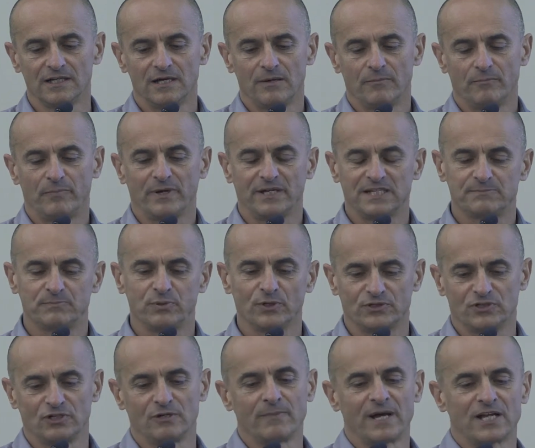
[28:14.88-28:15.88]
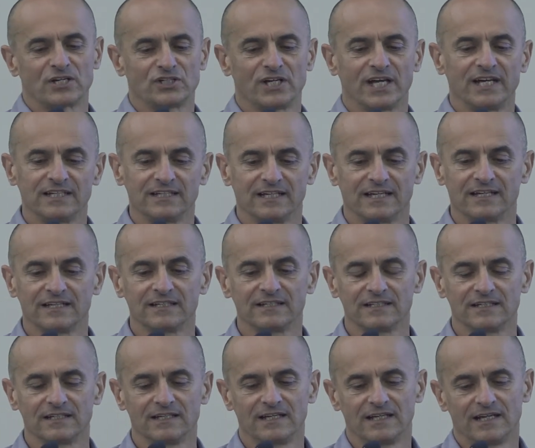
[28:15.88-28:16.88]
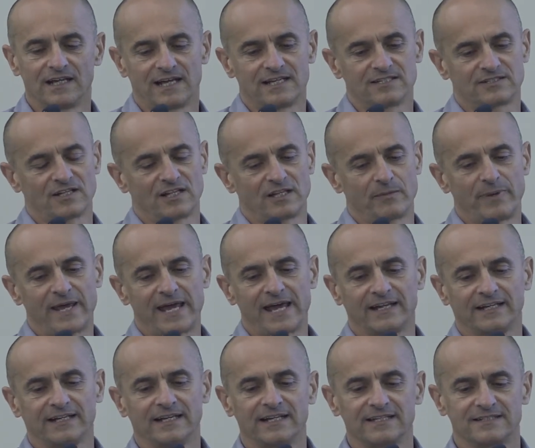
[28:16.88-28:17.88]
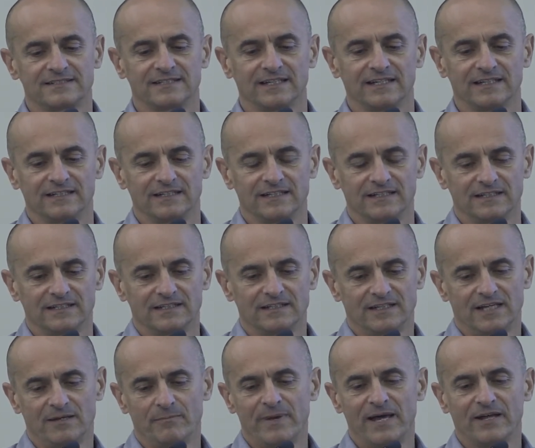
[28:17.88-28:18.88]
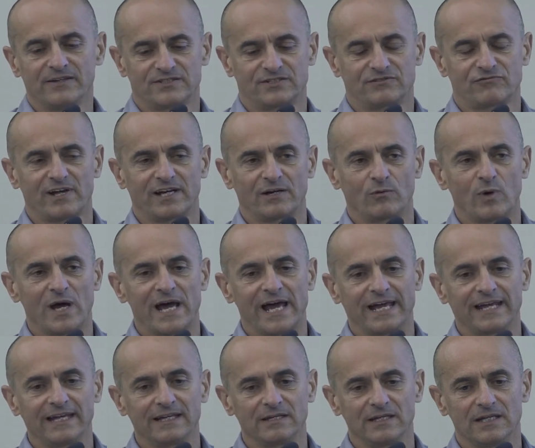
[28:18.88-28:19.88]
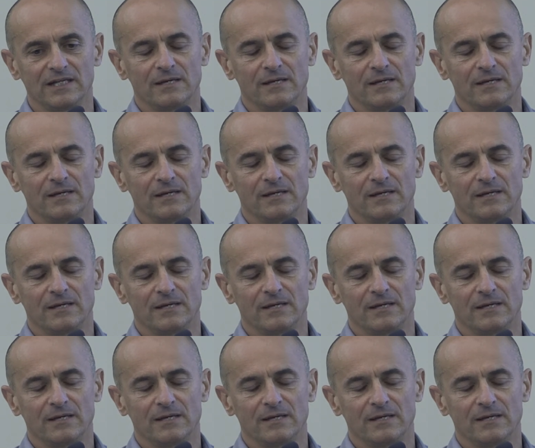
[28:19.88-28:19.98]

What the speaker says: but he's put too much heat in, and so the powder hits it melts straight away,